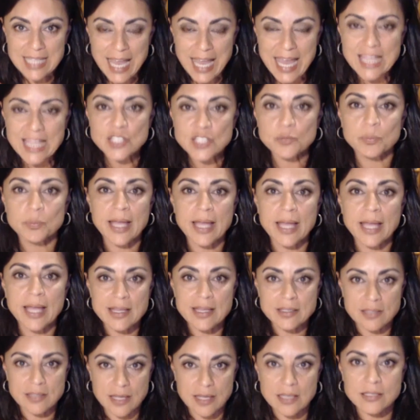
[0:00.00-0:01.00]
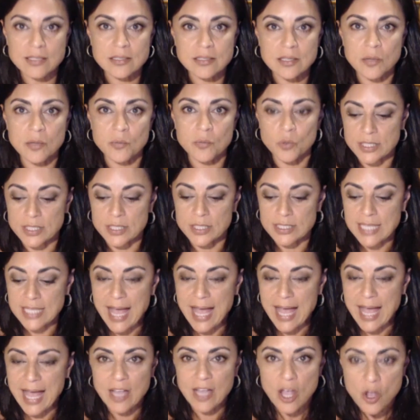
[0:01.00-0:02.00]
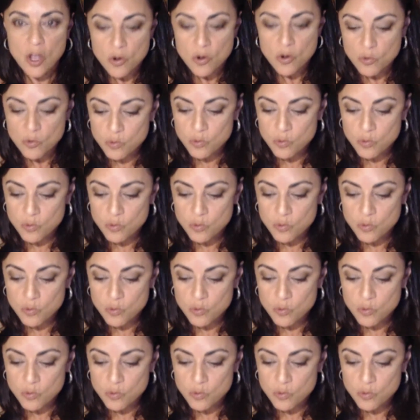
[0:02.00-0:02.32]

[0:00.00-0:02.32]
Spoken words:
takes place, Istanbul attack,